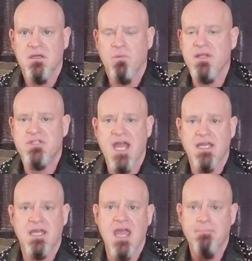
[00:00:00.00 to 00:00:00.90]
When
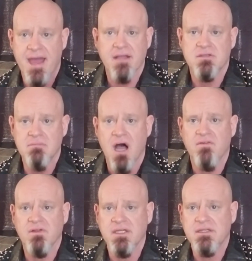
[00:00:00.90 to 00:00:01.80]
Jack came back to
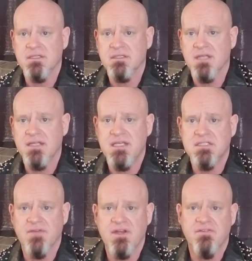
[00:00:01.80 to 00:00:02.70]
Marvel in
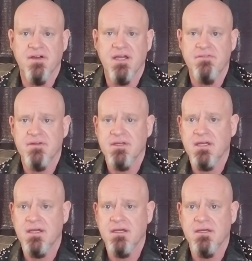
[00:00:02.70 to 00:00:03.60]
1975,
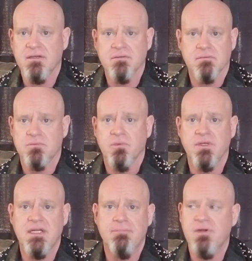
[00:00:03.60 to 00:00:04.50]
uh,
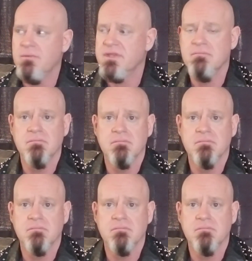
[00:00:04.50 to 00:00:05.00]
what did he bring with him?